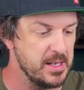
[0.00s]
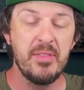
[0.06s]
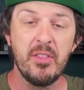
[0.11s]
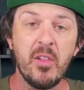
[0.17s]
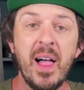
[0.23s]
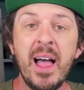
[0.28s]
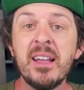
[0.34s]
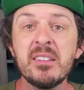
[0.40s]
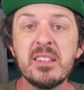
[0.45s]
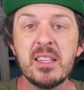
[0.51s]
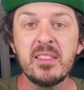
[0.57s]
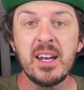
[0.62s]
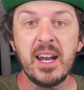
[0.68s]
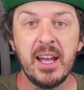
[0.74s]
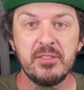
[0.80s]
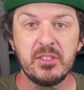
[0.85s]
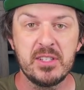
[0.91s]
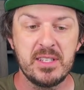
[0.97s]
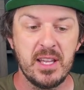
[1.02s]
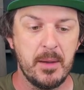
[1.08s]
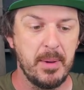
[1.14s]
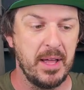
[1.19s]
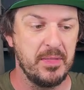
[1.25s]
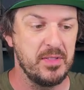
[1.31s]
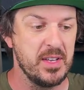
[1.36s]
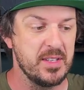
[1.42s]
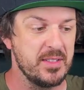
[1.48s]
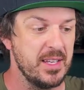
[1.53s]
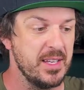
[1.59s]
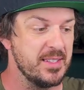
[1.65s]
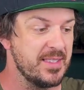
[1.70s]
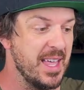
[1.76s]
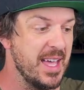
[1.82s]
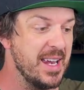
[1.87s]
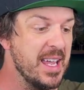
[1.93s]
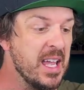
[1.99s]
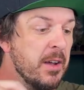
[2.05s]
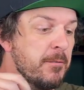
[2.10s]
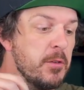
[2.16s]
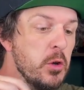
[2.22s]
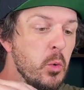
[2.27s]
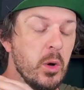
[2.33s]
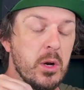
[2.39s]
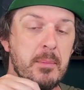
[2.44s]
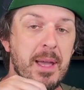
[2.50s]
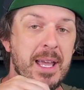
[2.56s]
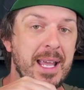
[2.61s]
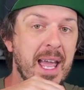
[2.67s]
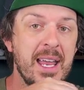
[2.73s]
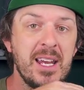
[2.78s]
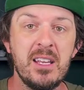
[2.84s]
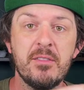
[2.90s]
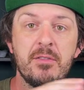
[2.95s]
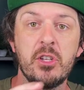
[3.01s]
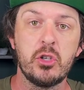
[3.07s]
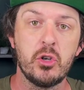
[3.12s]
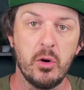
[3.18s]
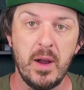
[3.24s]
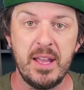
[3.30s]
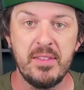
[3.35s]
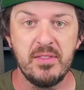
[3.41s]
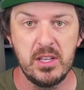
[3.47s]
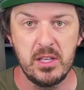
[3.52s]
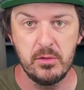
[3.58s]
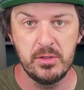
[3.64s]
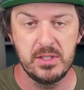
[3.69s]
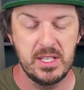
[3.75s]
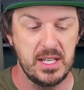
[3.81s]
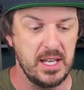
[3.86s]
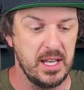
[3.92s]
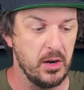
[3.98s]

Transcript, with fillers: And the last thing that I have to say about this is that if you wanna make any of the terrain that you see